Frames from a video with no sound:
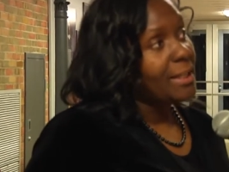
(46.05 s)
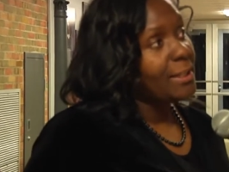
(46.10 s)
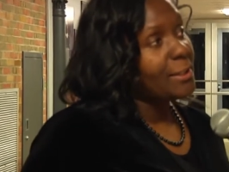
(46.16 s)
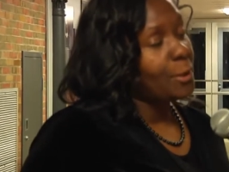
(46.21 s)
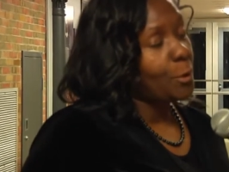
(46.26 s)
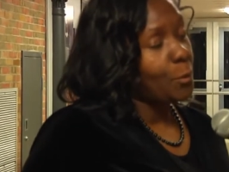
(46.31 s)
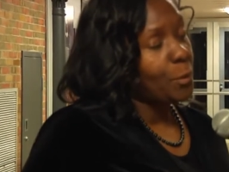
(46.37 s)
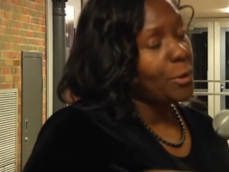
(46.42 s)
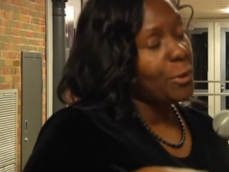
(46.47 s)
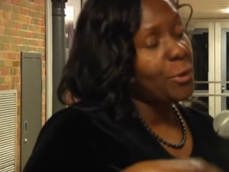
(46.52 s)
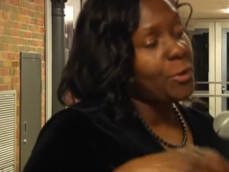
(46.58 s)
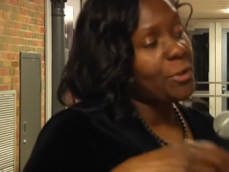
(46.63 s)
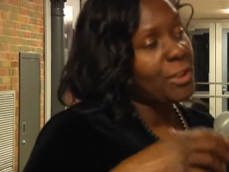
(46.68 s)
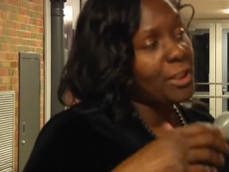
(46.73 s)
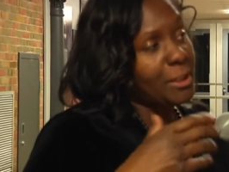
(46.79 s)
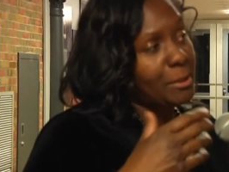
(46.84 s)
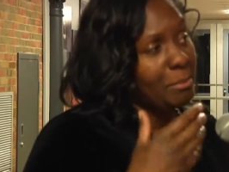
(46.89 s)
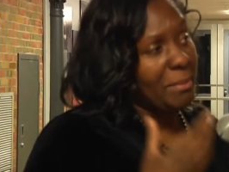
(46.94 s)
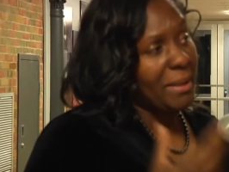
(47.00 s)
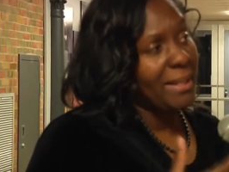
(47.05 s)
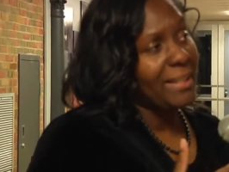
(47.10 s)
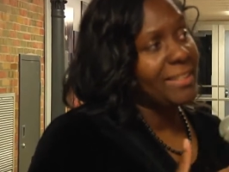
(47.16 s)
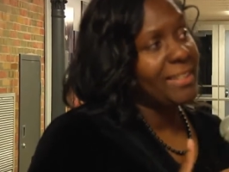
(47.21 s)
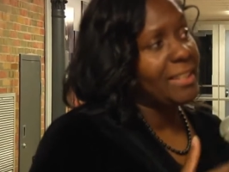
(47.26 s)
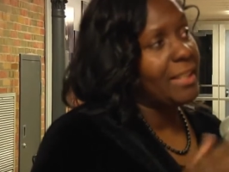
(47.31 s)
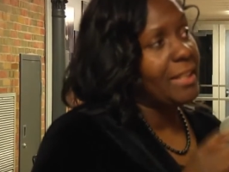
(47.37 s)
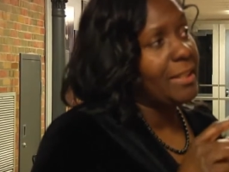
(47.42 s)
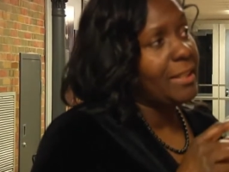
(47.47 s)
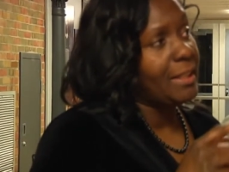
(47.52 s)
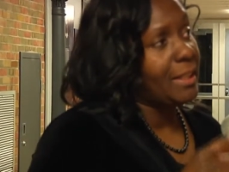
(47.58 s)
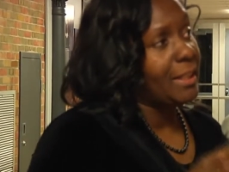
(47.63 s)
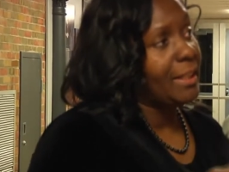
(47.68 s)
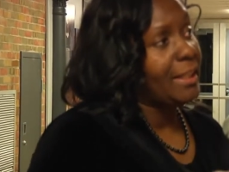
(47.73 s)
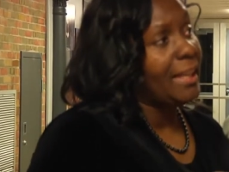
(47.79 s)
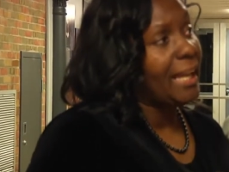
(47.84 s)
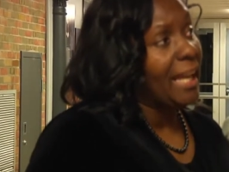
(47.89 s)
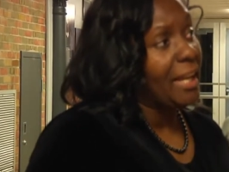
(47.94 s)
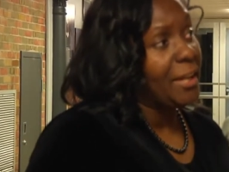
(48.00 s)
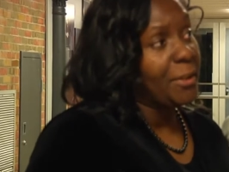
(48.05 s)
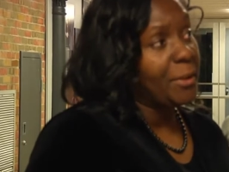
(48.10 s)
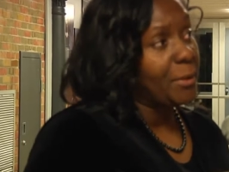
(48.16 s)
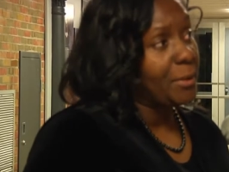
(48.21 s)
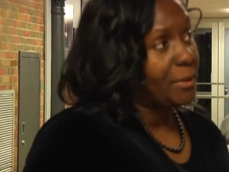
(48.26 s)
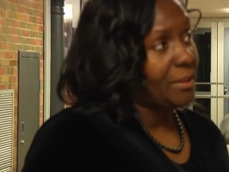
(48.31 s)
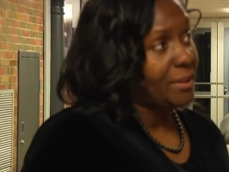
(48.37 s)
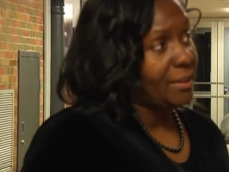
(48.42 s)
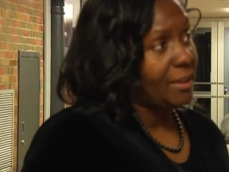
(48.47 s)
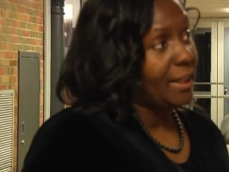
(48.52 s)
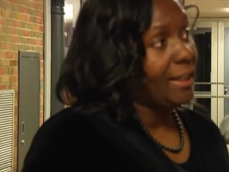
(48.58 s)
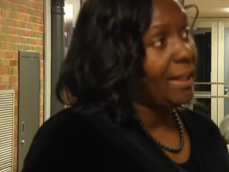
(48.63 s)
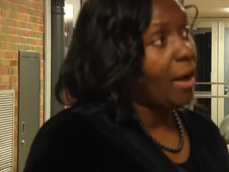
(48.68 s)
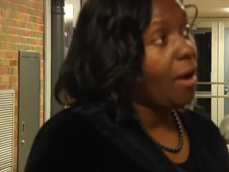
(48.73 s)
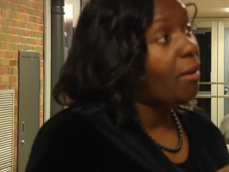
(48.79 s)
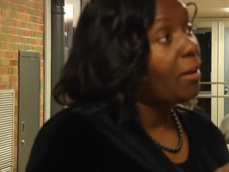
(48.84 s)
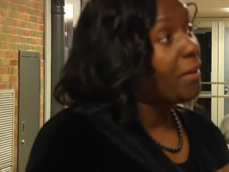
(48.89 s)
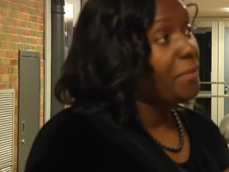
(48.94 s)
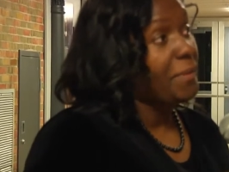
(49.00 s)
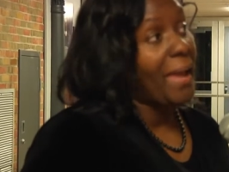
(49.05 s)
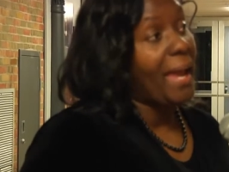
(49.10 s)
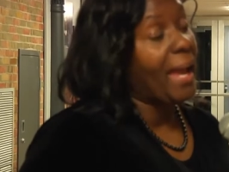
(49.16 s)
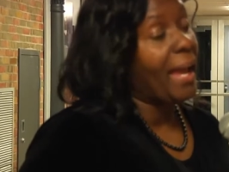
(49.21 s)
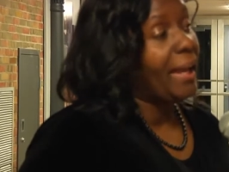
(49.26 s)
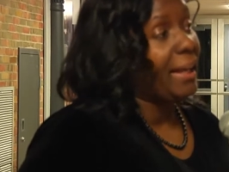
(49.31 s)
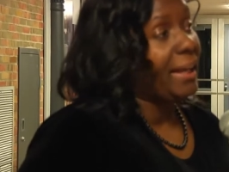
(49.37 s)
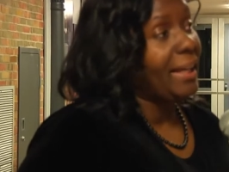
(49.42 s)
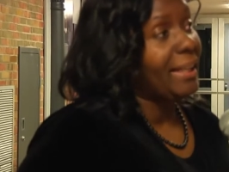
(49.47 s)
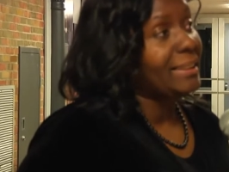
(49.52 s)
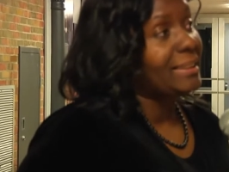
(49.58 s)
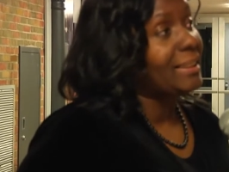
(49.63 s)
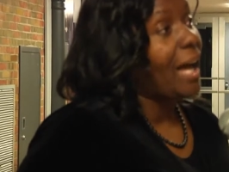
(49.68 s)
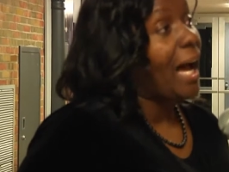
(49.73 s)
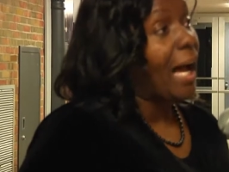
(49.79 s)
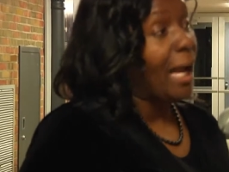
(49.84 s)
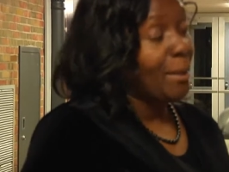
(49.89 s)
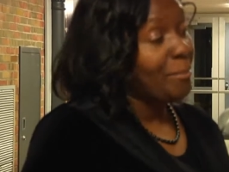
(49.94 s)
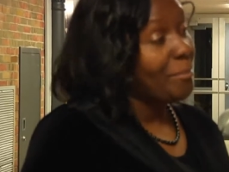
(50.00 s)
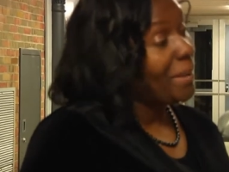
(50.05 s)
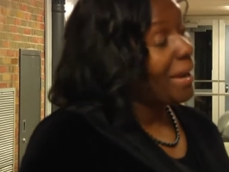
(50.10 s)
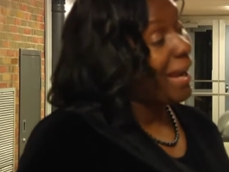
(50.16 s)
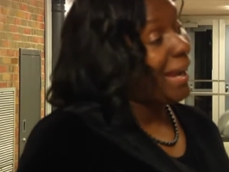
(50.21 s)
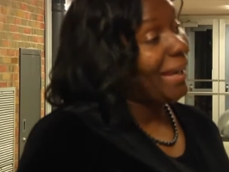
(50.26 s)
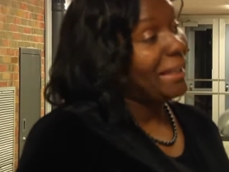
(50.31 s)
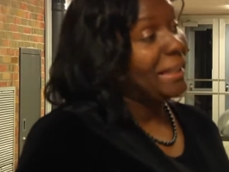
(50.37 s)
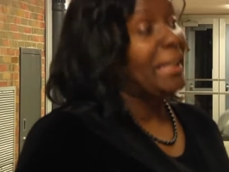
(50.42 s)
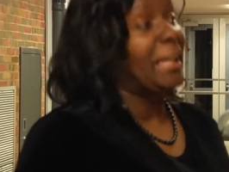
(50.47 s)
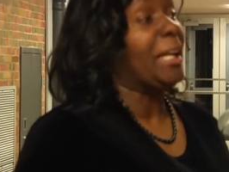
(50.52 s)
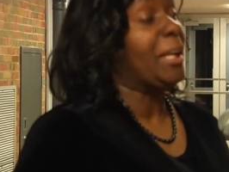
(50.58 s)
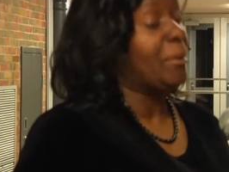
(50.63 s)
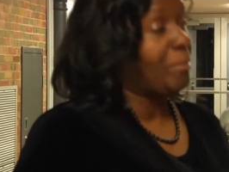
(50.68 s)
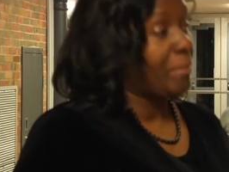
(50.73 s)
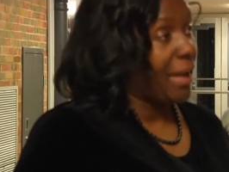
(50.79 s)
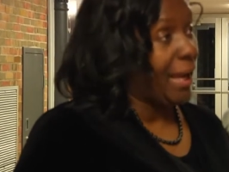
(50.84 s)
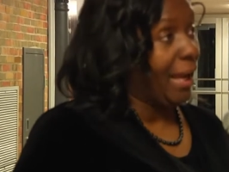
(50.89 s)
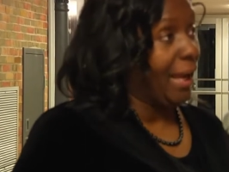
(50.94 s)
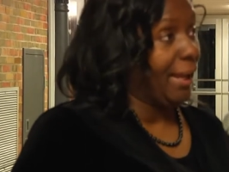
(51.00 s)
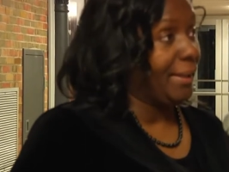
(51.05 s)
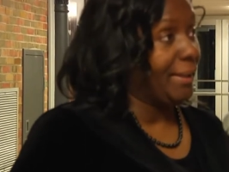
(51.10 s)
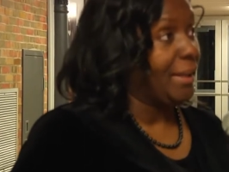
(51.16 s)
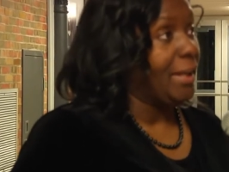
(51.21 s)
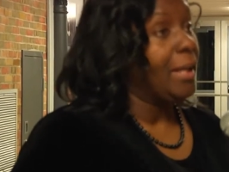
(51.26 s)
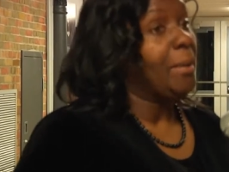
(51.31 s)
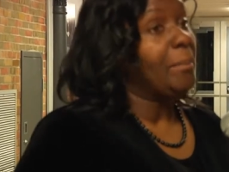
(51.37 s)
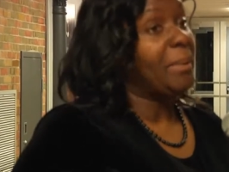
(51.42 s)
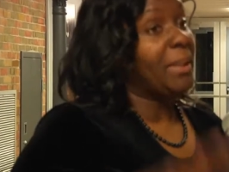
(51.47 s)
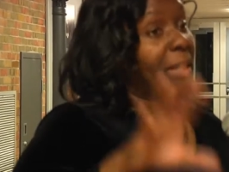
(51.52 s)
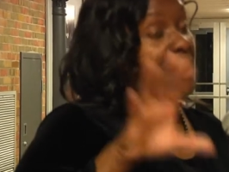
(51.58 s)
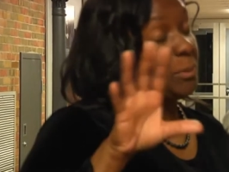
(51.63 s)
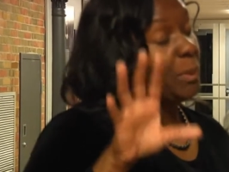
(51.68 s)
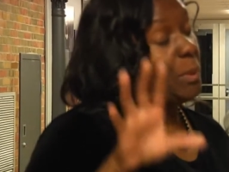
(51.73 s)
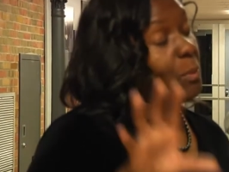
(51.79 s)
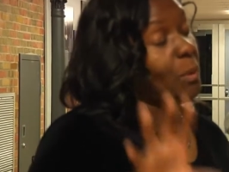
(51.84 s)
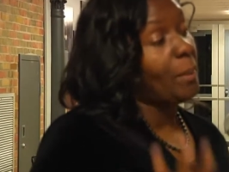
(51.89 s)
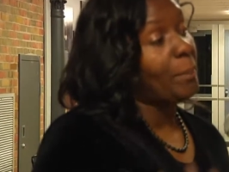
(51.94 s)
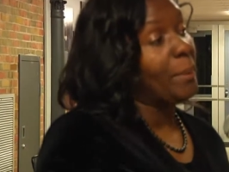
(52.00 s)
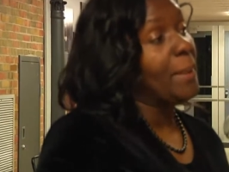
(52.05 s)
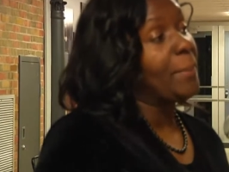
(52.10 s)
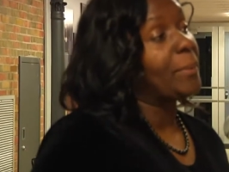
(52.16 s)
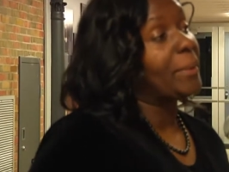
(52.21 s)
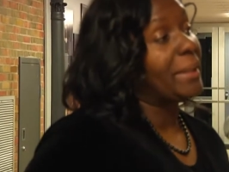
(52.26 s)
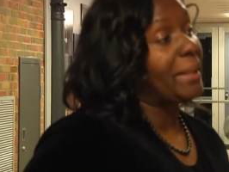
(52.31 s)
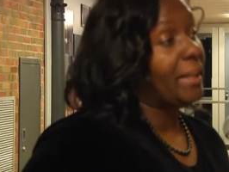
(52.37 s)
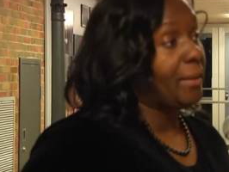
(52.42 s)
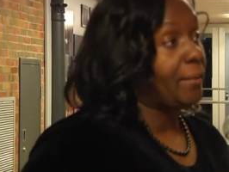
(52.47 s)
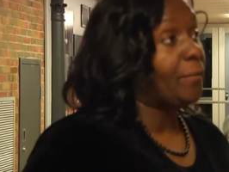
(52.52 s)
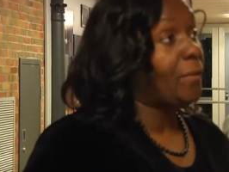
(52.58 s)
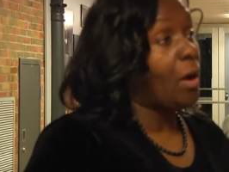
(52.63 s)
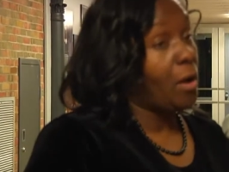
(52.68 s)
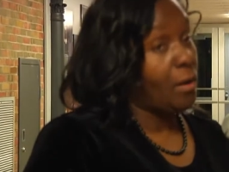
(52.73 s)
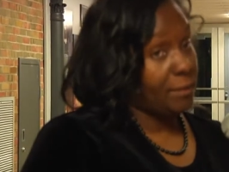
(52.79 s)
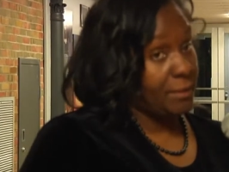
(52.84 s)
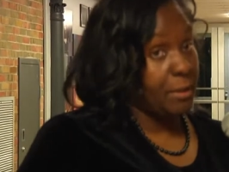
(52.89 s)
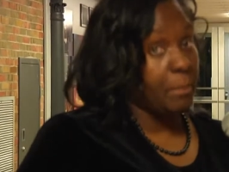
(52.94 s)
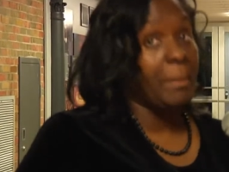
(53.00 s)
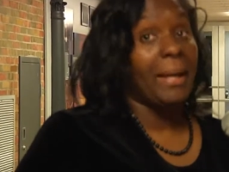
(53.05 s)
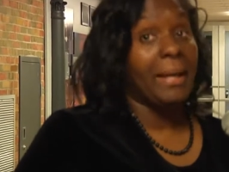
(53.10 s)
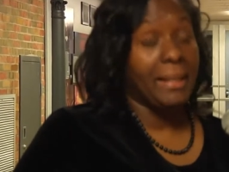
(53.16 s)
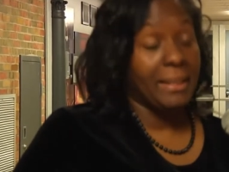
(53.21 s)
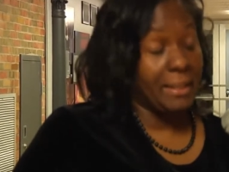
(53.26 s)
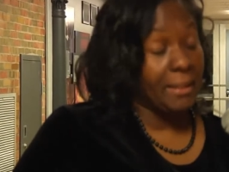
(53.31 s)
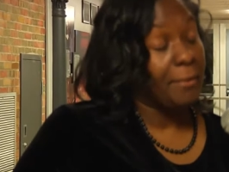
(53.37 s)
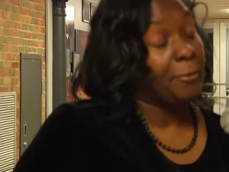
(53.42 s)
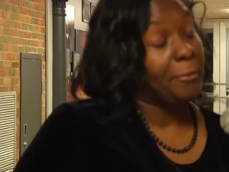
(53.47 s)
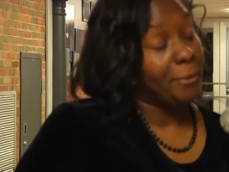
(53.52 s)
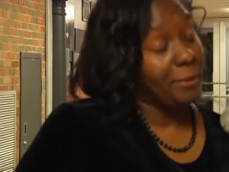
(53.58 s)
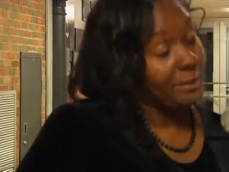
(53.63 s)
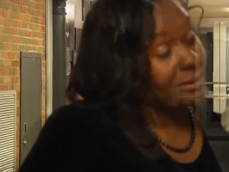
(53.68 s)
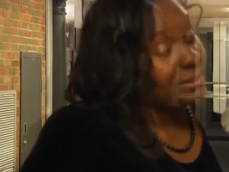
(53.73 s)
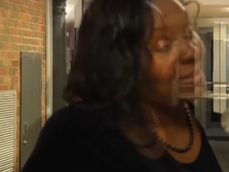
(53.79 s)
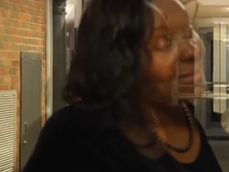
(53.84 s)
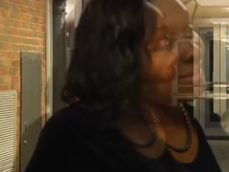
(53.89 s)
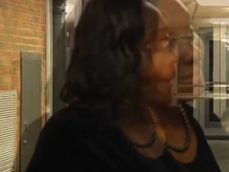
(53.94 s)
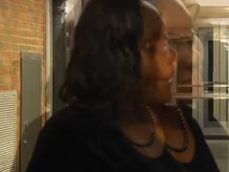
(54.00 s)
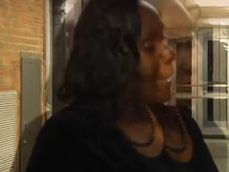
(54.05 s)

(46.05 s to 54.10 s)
So when you just mentioned the letters and all of that, it's I'm mad, get mad, because we want people to get involved to make a difference.